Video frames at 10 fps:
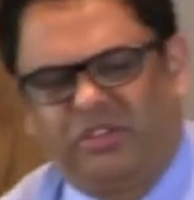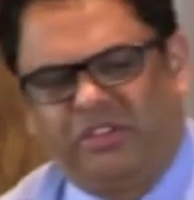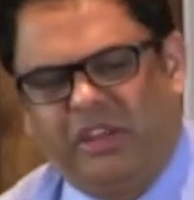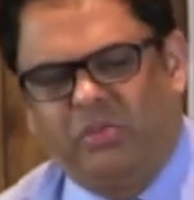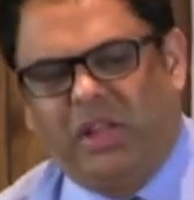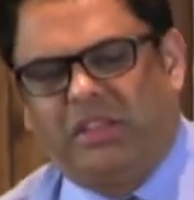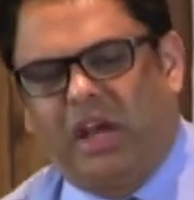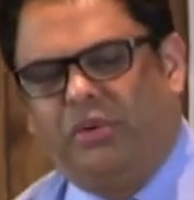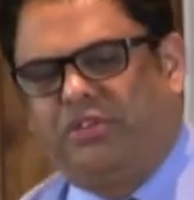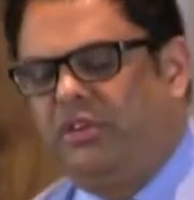is to see
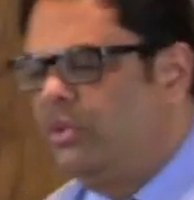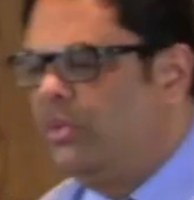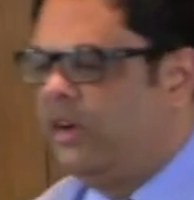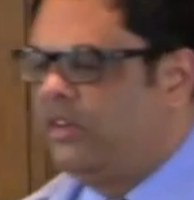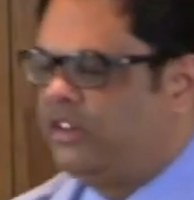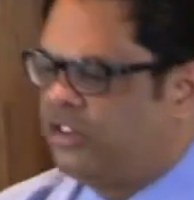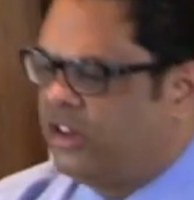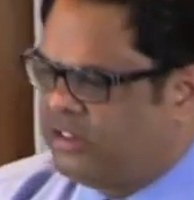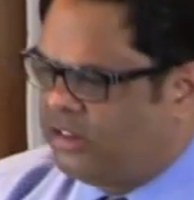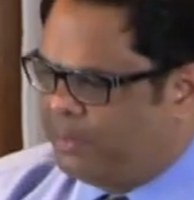1,200
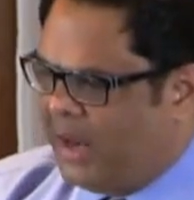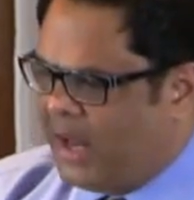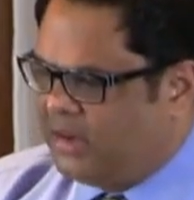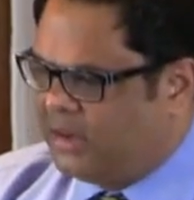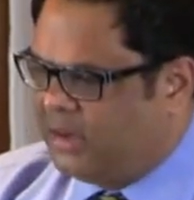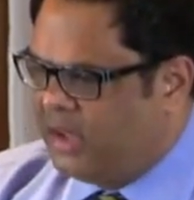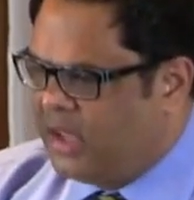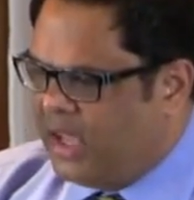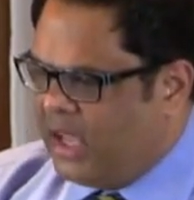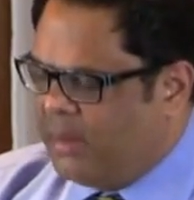churches planted
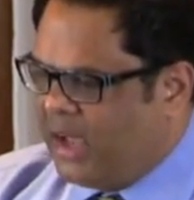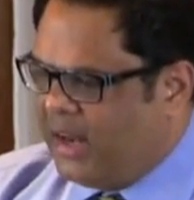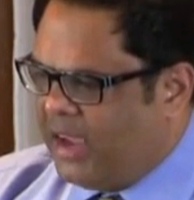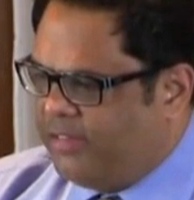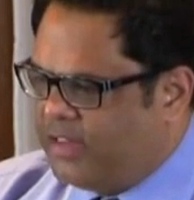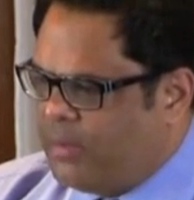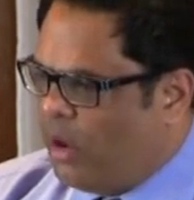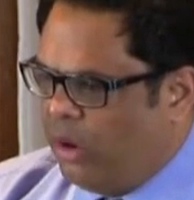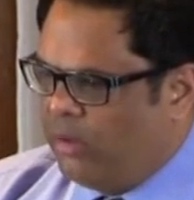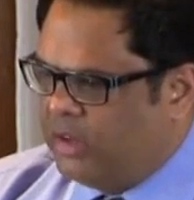in my lifetime
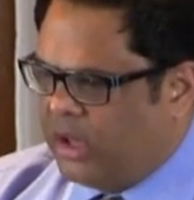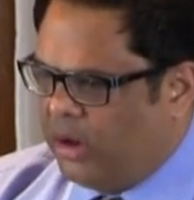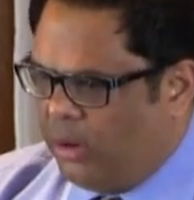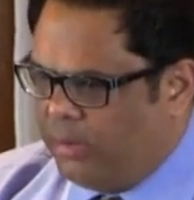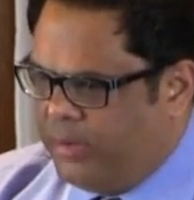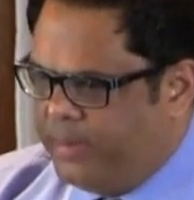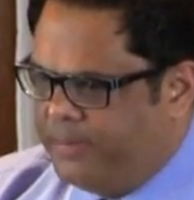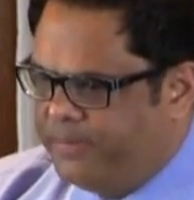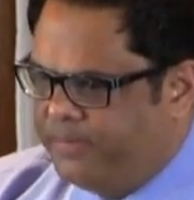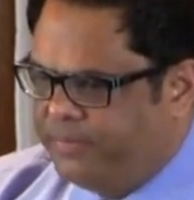all over the globe.
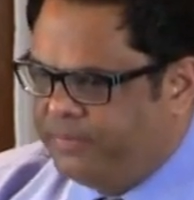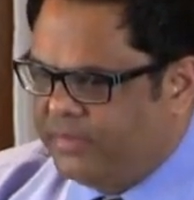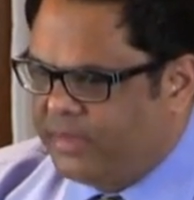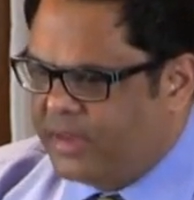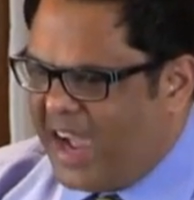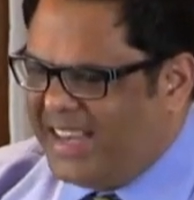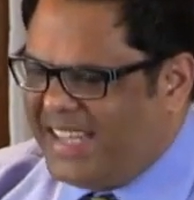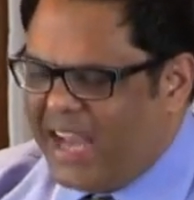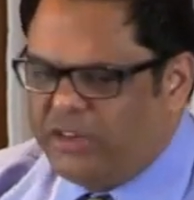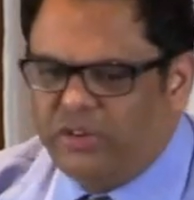I
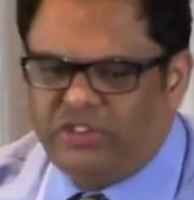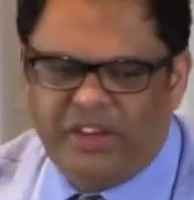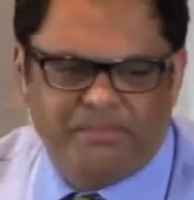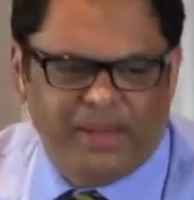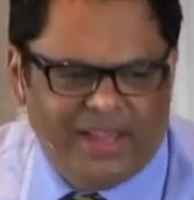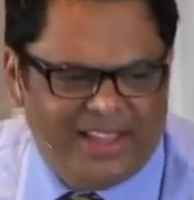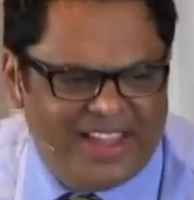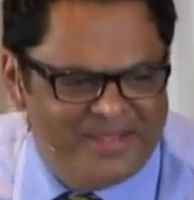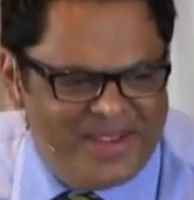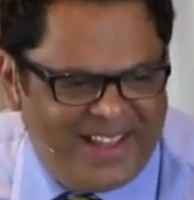dare to dream big.
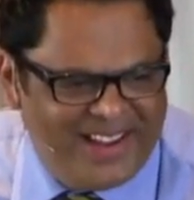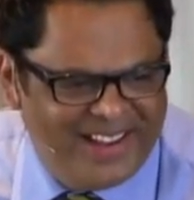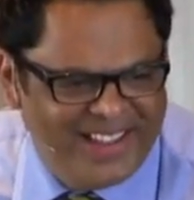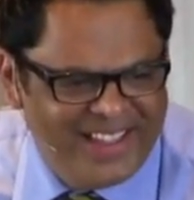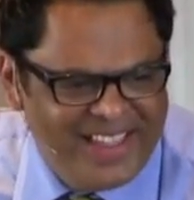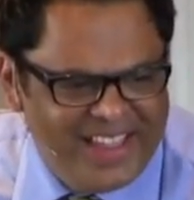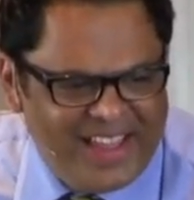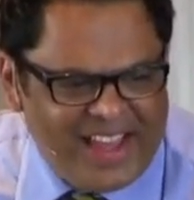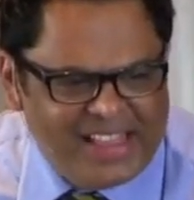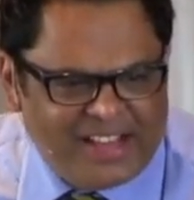Amen.
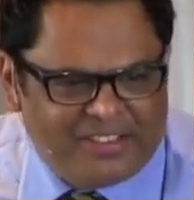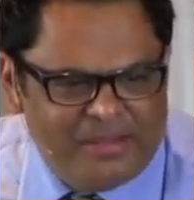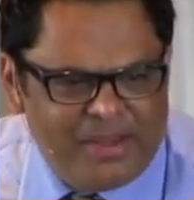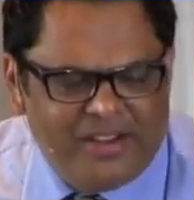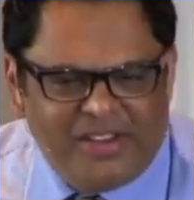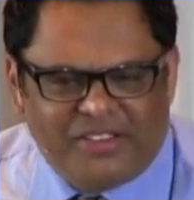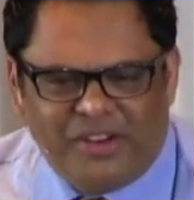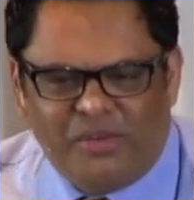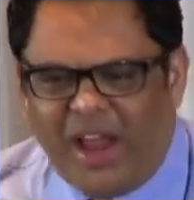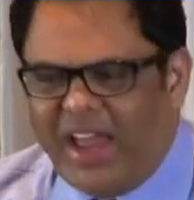And that's the main
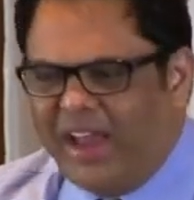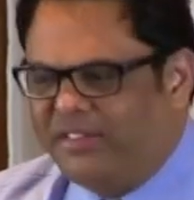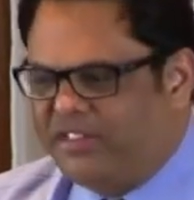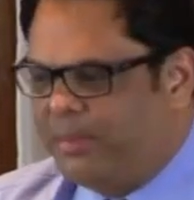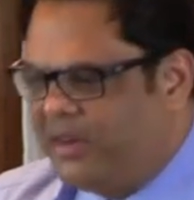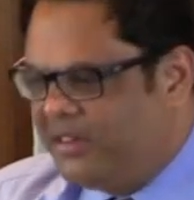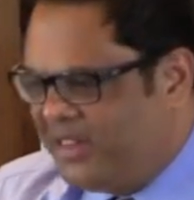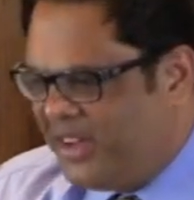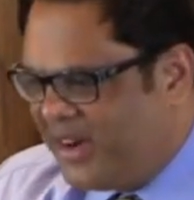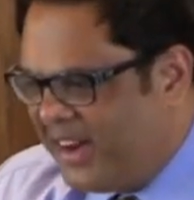reason why I have stepped into
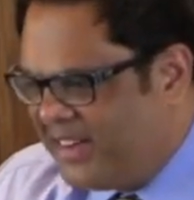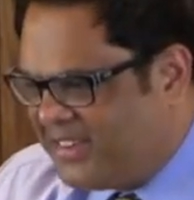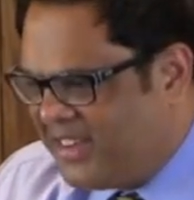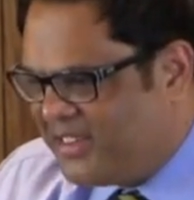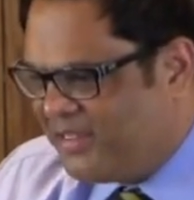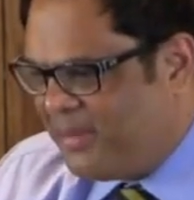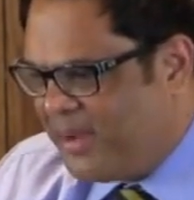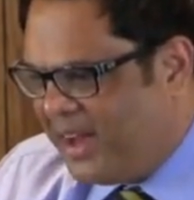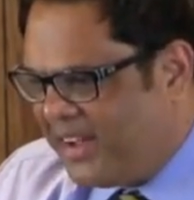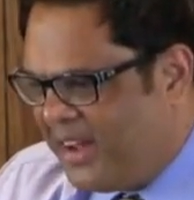the United States of
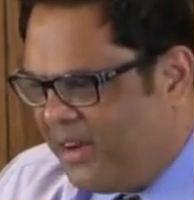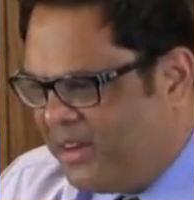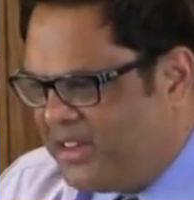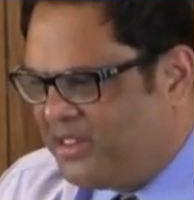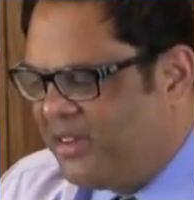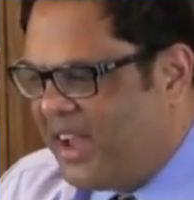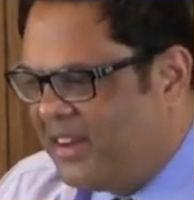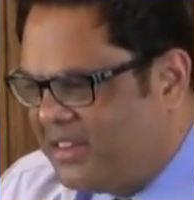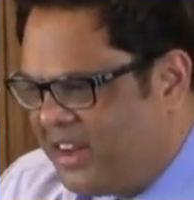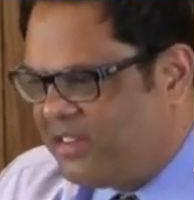America. Not just
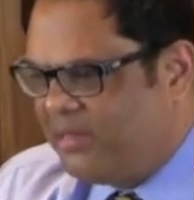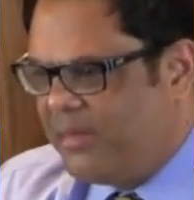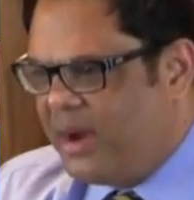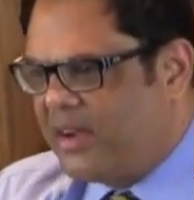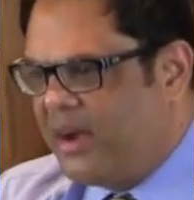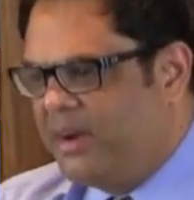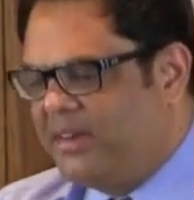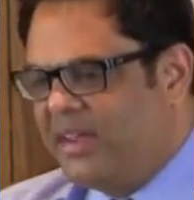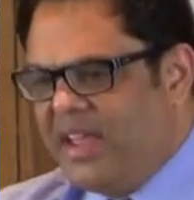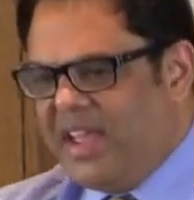United States of America,
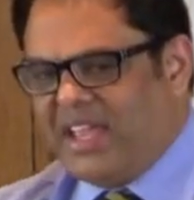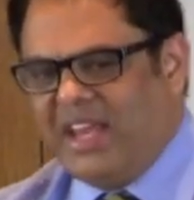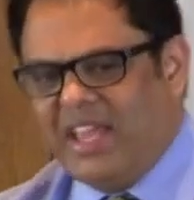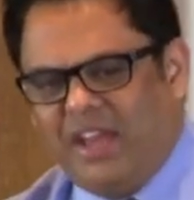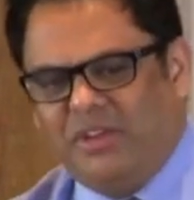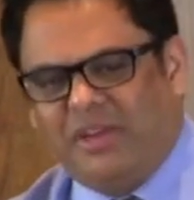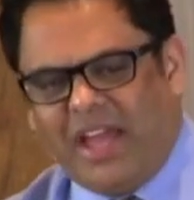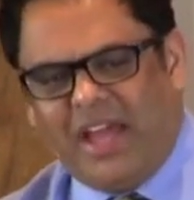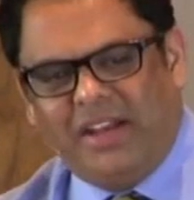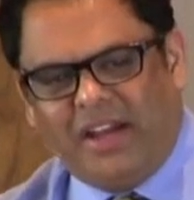but Kenya,
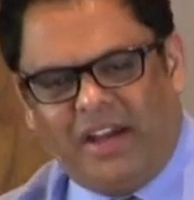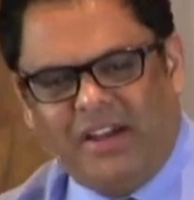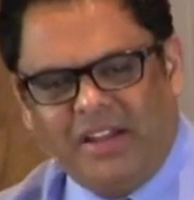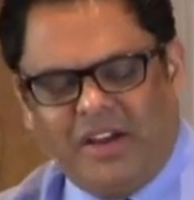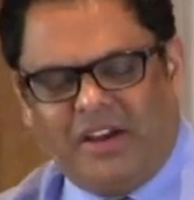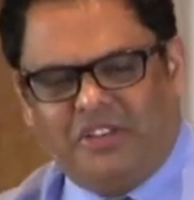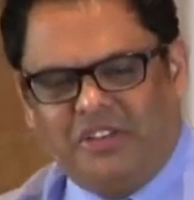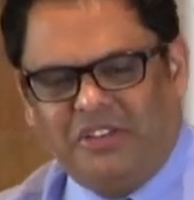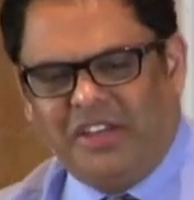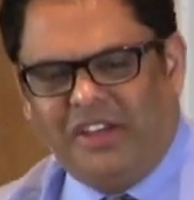Uganda,
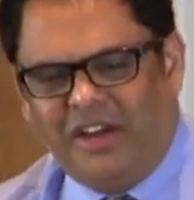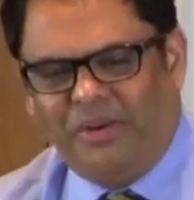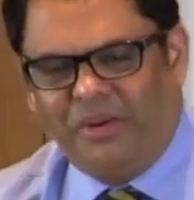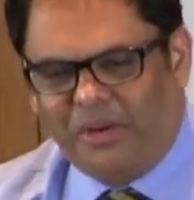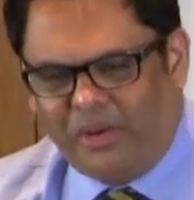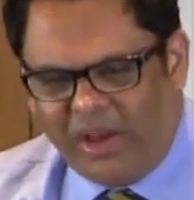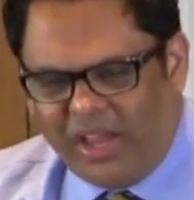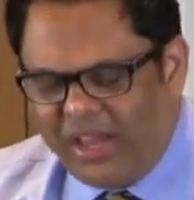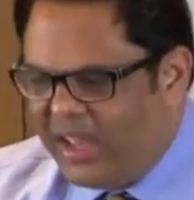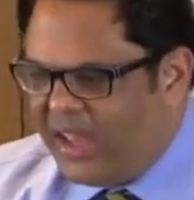Argentina,
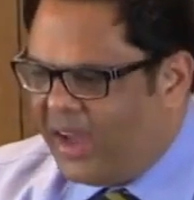Uruguay,